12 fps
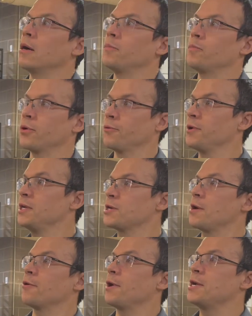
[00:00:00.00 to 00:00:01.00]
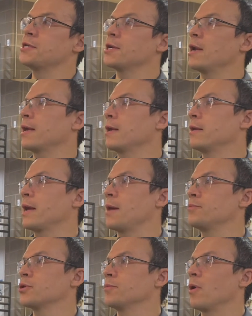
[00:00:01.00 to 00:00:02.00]
Per regeneration, I could
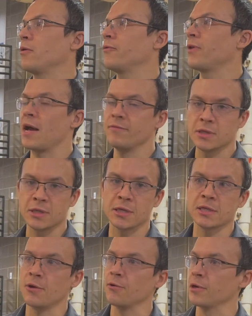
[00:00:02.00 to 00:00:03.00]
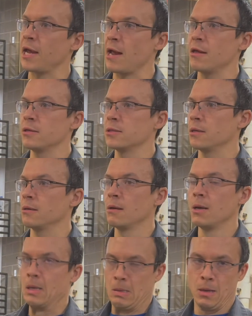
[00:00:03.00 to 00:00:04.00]
capture about 500 to 600 gallons, and
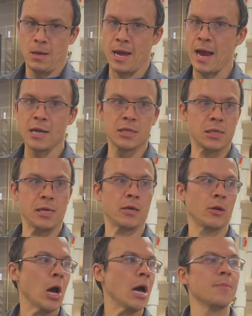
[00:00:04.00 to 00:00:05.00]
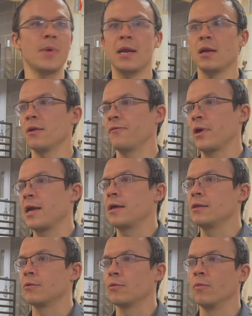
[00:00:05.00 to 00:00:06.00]
I honestly could automate it if I
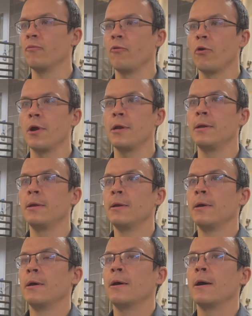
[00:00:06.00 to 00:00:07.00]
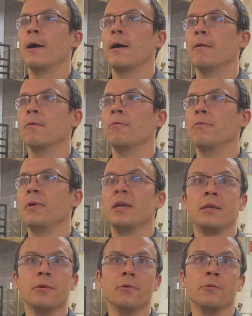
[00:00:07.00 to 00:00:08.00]
had the room for it. We
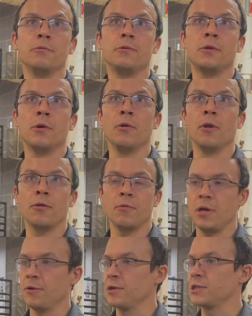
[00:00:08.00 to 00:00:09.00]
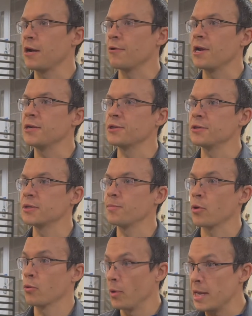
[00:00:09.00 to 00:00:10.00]
do 2 to 3 regenerations
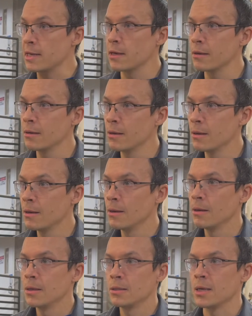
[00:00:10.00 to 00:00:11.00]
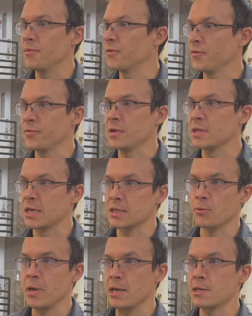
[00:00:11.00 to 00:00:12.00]
per week, times
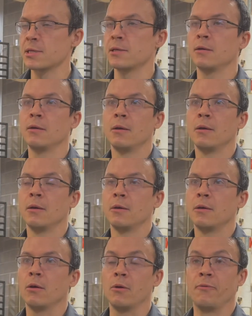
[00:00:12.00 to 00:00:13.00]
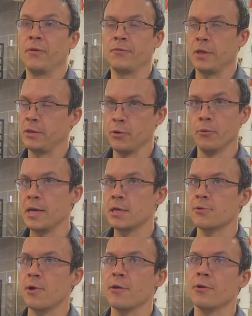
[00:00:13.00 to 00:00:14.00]
56 weeks, or 52
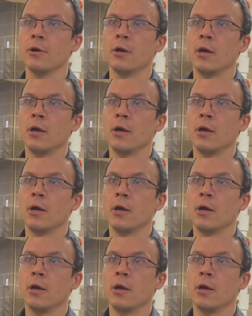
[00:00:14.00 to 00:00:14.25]
weeks rather.